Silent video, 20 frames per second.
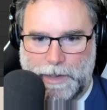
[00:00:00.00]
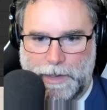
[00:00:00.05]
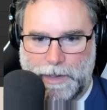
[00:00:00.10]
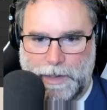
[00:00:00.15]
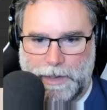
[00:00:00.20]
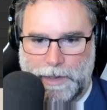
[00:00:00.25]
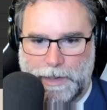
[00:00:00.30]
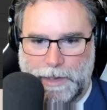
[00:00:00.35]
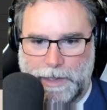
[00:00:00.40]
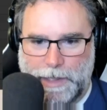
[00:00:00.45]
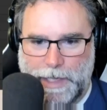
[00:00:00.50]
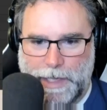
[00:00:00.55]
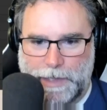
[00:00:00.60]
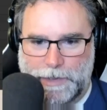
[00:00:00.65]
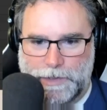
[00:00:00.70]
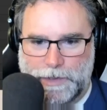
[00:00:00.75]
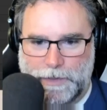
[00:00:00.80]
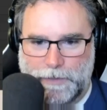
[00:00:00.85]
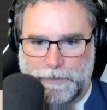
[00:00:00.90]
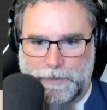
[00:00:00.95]
get
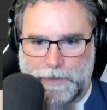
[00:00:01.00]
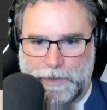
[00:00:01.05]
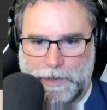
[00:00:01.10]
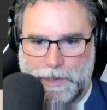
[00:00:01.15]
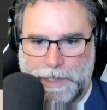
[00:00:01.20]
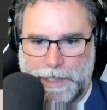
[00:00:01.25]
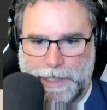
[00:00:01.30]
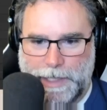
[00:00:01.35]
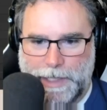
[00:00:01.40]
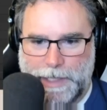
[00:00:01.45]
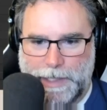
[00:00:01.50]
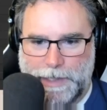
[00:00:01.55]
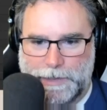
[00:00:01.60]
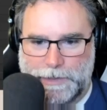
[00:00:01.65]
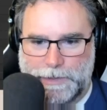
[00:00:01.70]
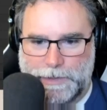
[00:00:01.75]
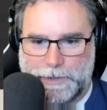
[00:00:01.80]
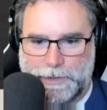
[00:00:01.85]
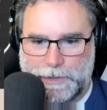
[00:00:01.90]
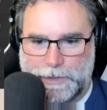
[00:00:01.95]
actor of
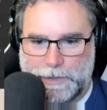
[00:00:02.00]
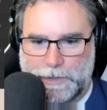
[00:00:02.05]
class